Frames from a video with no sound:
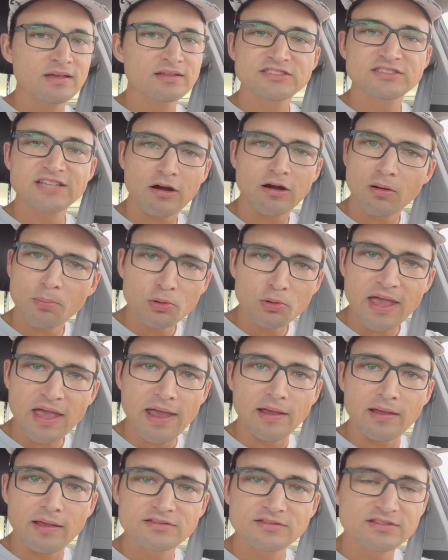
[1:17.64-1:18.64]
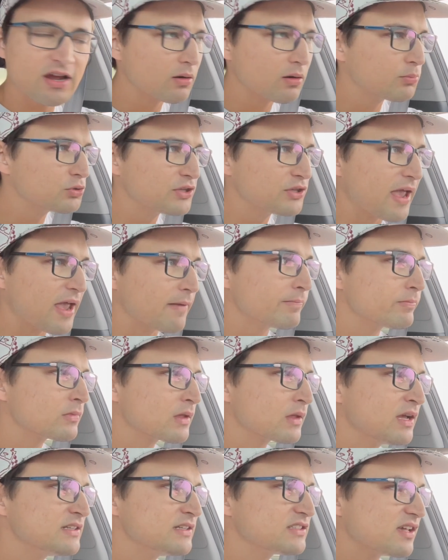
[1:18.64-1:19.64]
Terrible day, terrible day
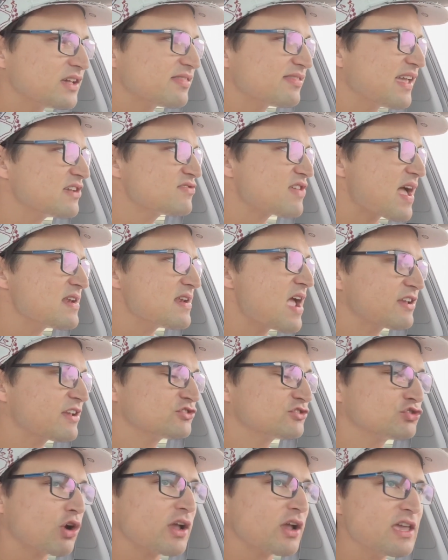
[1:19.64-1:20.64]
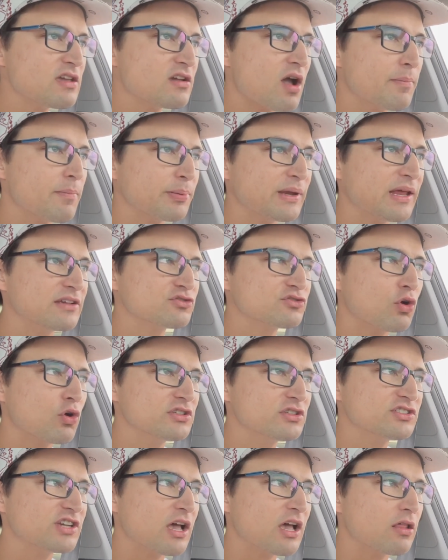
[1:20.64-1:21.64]
to think that a trucking company as
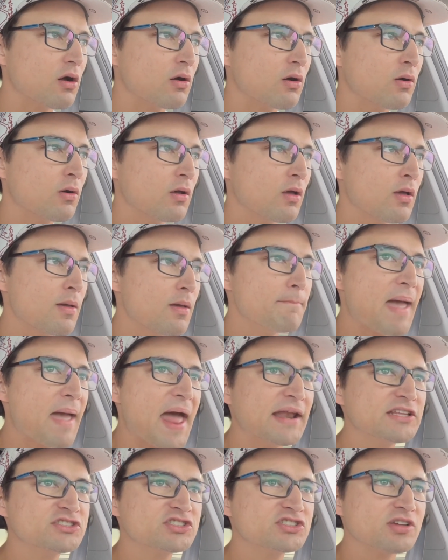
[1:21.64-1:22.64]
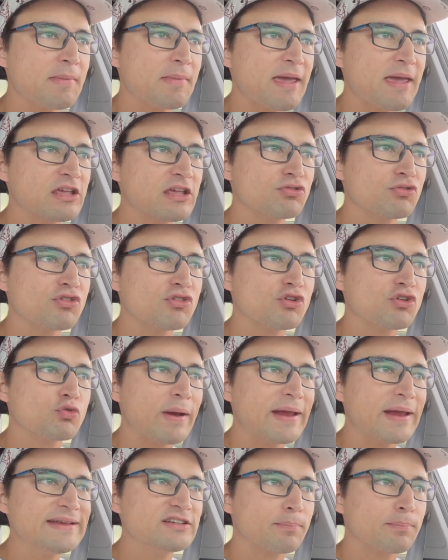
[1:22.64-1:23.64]
old as Yellow managed to make it through the
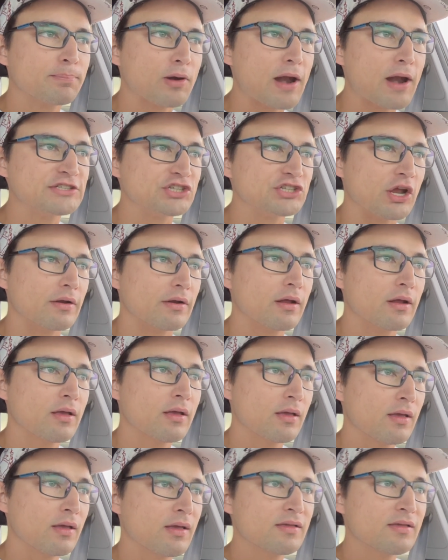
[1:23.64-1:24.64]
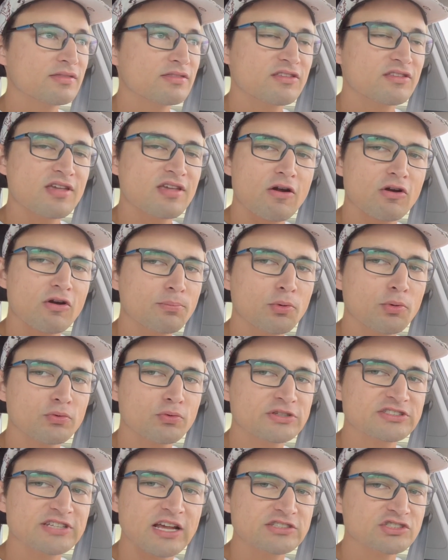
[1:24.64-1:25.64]
Great Depression, the terrible
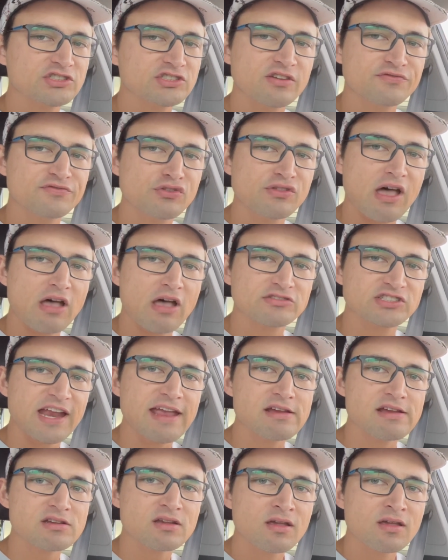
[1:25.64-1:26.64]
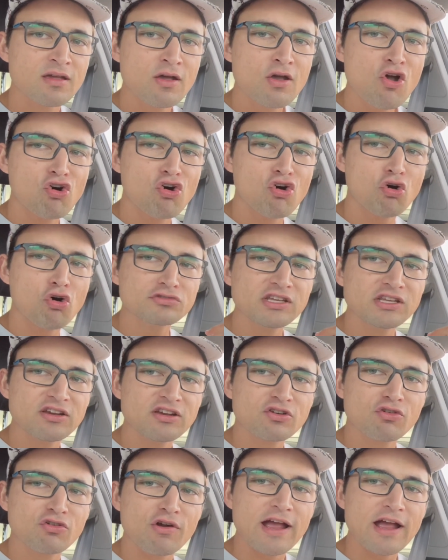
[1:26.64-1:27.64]
recession of 2008, only to
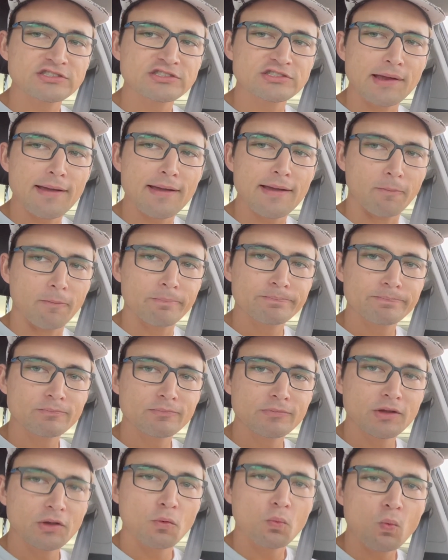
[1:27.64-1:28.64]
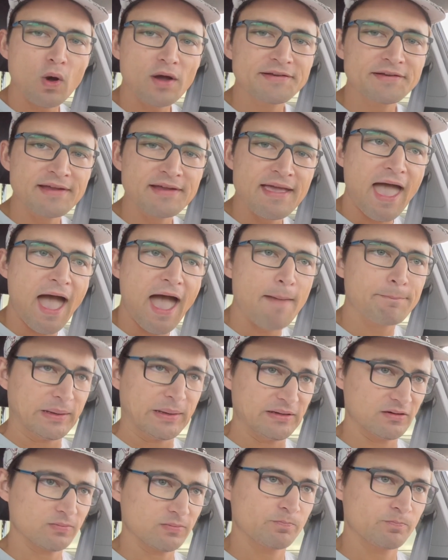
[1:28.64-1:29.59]
crash now. What happened?